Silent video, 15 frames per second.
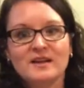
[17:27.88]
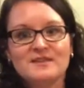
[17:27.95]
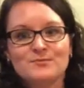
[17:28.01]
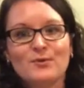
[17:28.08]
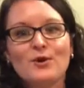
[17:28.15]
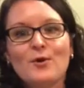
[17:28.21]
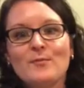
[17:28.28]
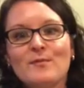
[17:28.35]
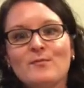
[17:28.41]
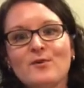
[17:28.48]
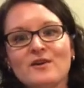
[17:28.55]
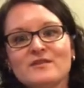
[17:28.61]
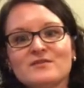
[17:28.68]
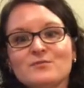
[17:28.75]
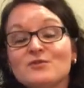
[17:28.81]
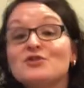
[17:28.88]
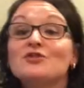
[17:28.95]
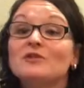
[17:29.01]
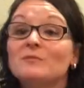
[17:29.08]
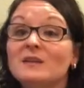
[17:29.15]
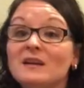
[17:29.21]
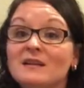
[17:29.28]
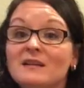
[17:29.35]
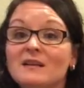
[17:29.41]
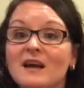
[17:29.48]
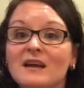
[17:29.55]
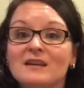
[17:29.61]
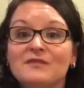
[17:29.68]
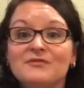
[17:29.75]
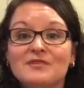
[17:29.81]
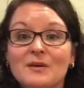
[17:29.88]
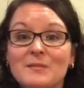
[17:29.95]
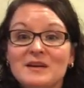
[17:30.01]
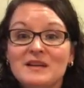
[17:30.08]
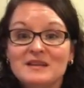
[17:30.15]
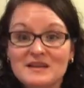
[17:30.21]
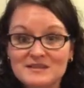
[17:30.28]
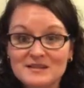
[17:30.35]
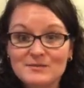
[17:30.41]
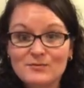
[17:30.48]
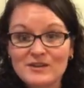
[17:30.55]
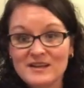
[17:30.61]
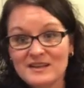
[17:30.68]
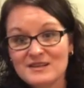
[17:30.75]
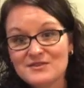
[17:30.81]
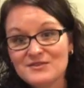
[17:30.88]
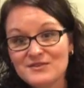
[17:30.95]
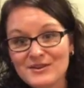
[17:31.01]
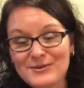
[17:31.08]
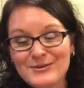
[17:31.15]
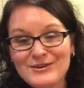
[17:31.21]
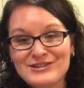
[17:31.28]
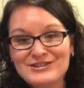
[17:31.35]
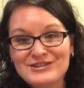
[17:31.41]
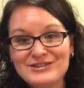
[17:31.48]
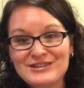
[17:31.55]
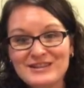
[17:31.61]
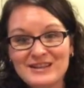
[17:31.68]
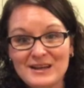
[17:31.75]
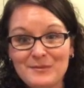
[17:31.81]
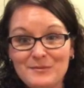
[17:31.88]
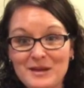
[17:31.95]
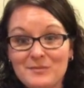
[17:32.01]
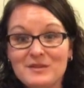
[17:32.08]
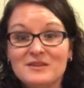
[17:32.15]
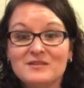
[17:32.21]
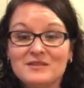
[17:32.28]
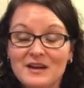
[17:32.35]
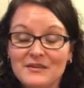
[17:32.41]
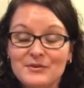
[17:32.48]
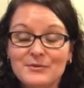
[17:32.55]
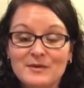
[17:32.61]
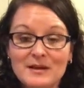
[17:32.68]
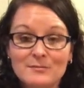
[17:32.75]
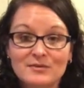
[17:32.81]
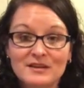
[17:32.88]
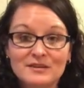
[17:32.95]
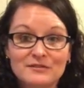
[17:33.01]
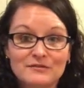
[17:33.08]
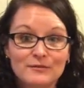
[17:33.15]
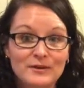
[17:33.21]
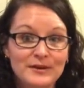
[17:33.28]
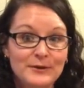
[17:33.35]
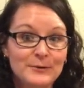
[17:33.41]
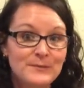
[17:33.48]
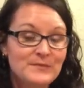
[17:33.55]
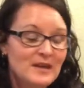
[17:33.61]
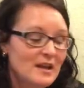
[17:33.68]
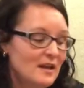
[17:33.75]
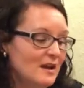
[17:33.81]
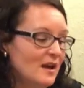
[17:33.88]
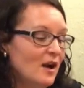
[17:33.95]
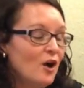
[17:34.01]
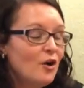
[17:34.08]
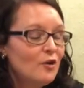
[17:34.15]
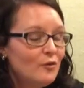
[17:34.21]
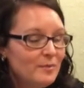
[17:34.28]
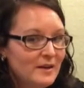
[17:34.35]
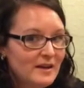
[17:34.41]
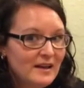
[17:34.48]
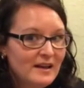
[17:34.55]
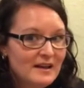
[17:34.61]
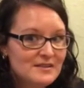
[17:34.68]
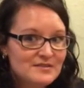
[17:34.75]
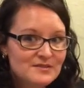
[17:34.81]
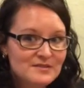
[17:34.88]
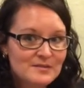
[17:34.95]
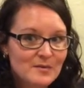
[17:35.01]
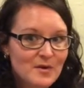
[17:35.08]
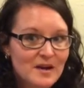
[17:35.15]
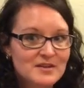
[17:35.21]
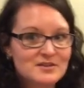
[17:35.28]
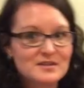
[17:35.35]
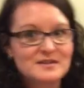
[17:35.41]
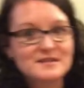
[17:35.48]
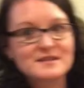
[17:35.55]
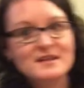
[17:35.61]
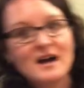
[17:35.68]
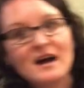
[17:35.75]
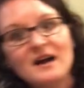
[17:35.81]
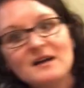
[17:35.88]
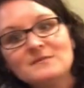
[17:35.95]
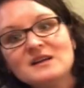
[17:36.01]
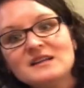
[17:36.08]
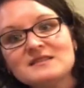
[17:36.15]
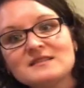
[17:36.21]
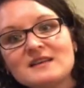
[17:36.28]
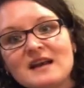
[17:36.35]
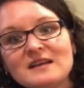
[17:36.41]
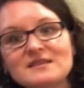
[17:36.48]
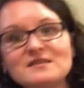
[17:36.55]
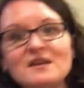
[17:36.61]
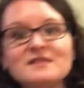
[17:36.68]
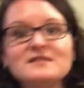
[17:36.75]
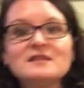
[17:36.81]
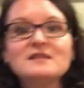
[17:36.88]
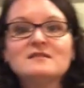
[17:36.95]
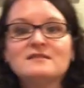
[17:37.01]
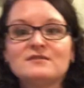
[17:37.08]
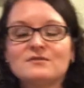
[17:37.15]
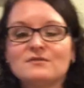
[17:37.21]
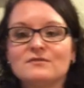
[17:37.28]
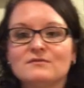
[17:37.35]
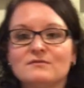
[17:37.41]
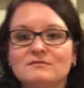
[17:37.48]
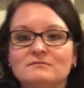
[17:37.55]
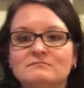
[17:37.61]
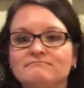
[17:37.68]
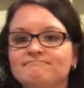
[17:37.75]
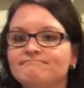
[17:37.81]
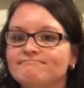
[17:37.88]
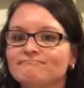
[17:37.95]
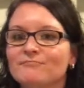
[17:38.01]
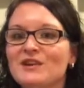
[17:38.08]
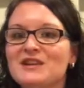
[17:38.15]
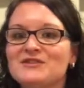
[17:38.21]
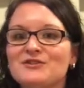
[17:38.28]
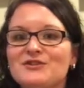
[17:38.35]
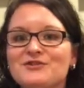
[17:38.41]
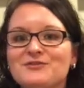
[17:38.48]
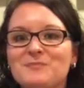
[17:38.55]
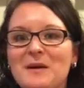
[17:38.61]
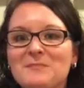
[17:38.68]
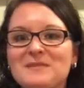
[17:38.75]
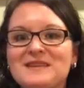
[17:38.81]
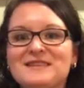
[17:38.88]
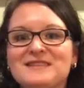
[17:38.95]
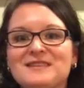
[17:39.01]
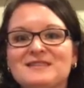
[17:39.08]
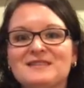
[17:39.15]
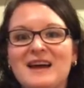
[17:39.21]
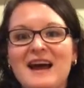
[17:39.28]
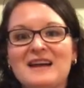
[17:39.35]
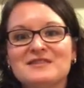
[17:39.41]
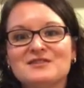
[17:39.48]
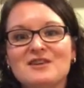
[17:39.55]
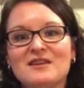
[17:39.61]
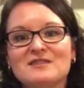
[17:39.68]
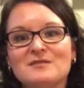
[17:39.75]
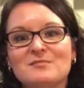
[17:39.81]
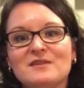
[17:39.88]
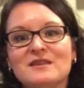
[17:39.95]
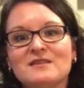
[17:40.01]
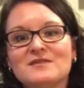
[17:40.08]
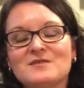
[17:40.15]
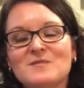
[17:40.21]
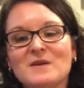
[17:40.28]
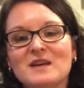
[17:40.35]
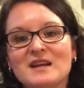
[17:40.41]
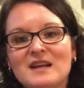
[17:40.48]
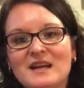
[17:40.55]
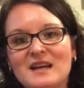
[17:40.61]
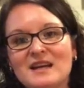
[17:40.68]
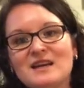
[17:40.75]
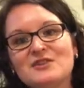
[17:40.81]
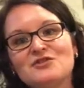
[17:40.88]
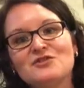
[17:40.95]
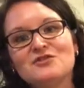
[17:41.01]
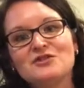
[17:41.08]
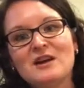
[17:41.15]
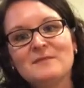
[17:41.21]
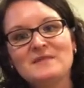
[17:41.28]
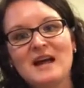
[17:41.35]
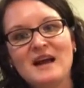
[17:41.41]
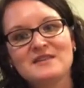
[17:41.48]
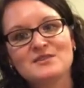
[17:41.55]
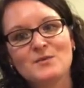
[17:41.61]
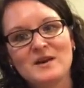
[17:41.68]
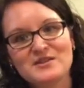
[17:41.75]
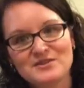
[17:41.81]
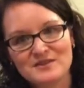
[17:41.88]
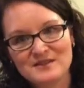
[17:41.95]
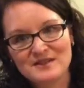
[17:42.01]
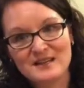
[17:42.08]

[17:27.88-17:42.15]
We're open books. We should be. And if somebody doesn't want to answer that question, then maybe they're not the right breeder for you. Hoping I answered some questions. It's kind of daunting to research puppies and talk to breeders, but it's your job to ask questions.